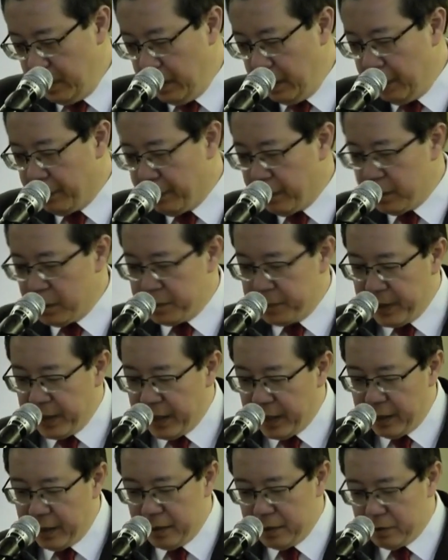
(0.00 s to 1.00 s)
And of course,
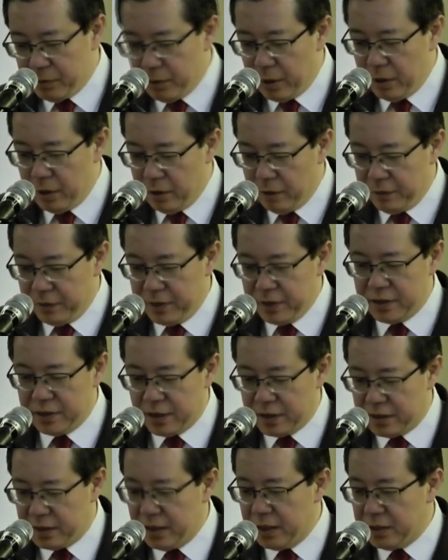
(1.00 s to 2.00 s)
Penang is one of the
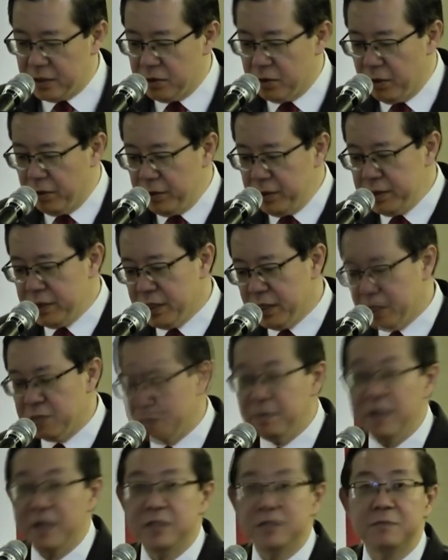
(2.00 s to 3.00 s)
success stories,
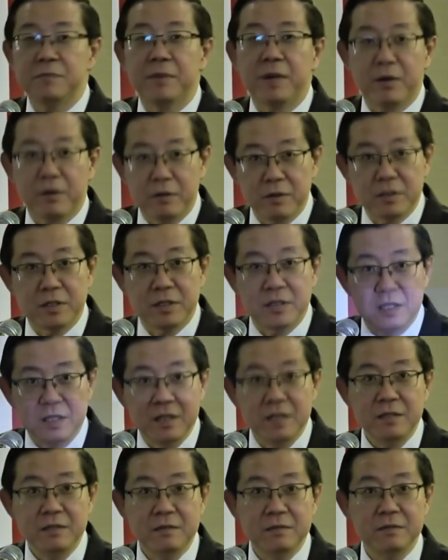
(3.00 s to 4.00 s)
as mentioned by
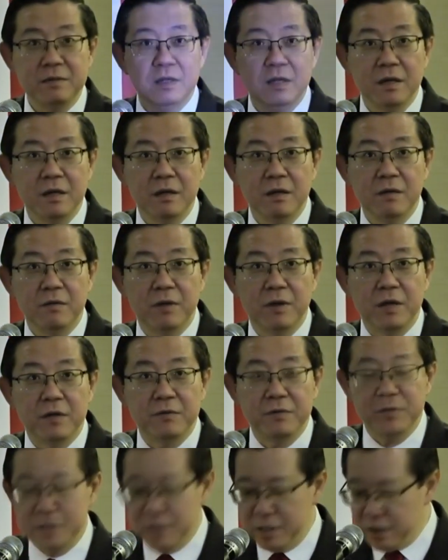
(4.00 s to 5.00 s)
Konstantin when
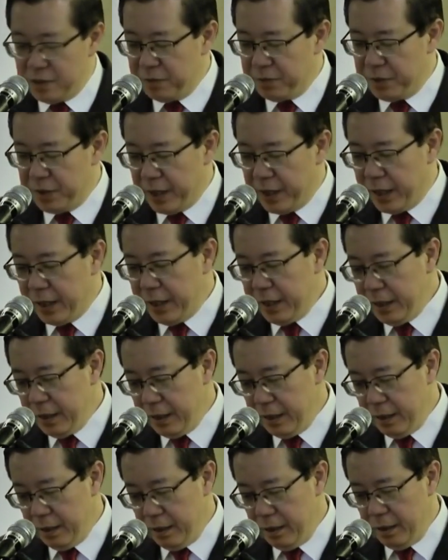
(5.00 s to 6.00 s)
he visited Penang,
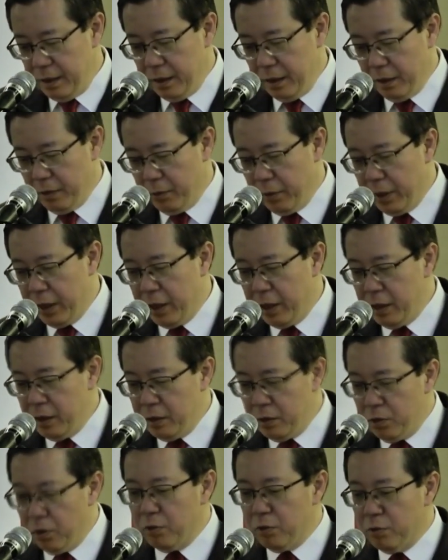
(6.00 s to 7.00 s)

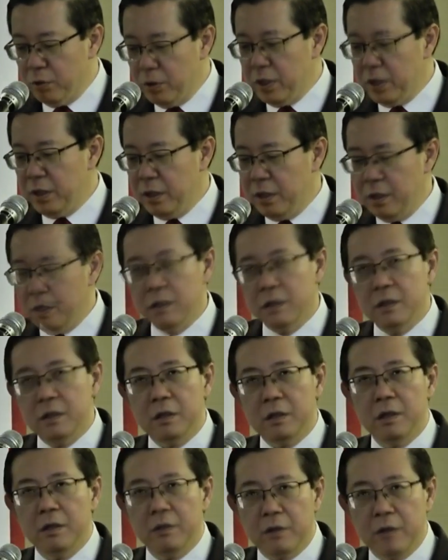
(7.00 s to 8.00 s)
where not only
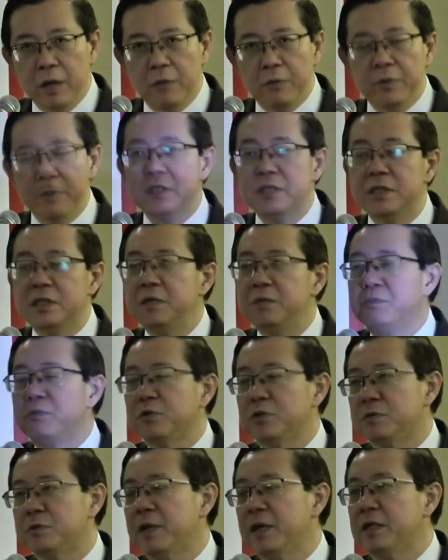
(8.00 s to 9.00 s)
can we see
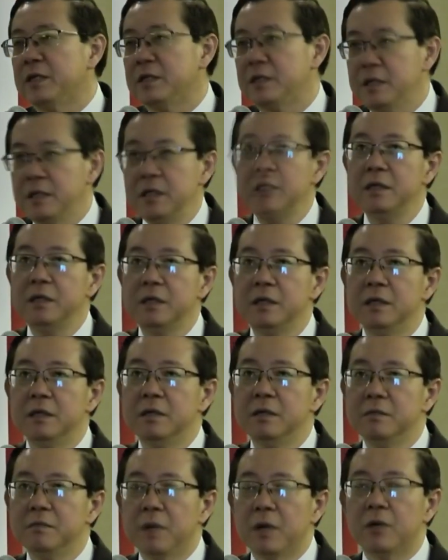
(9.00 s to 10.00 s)
prosperity,
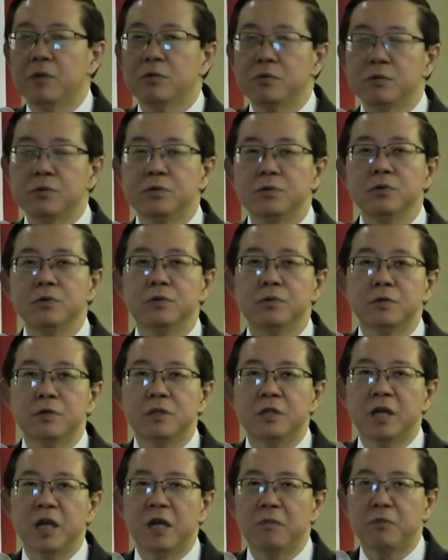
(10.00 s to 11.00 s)
but also
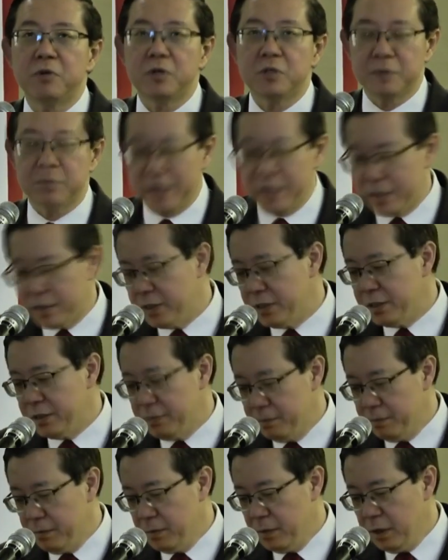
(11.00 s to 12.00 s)
shared prosperity.
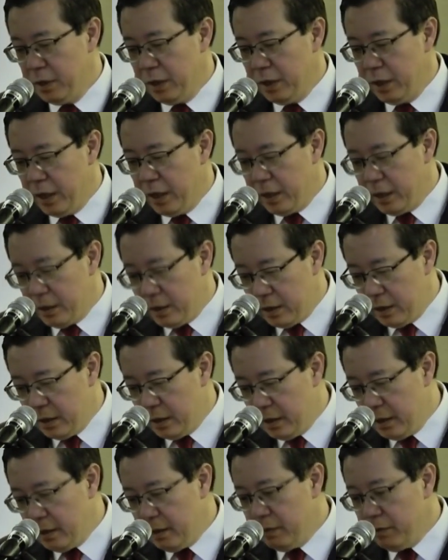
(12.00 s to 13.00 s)
And
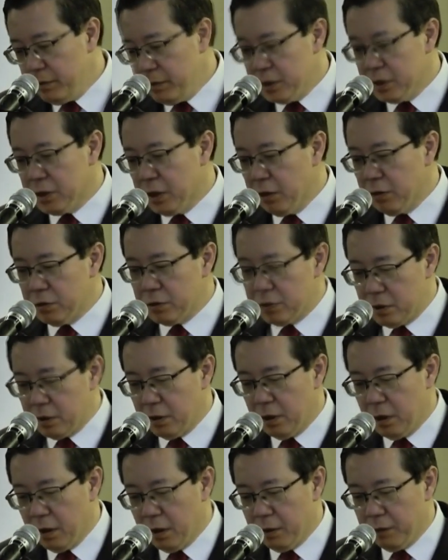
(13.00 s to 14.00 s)
the
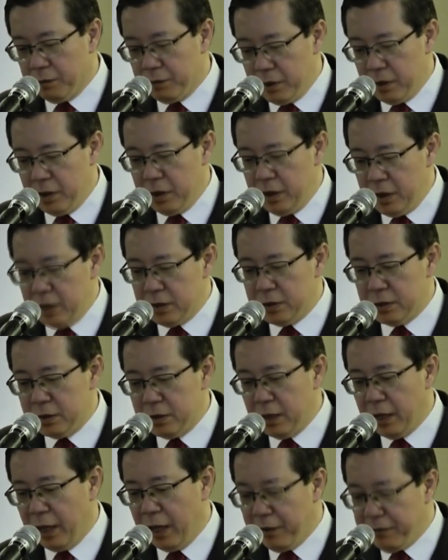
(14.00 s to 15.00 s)
results of
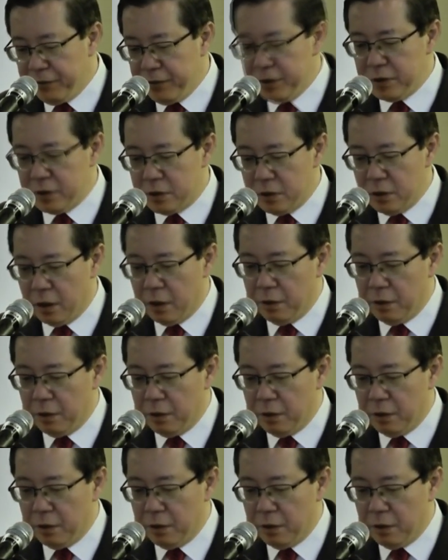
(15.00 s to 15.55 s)
these efforts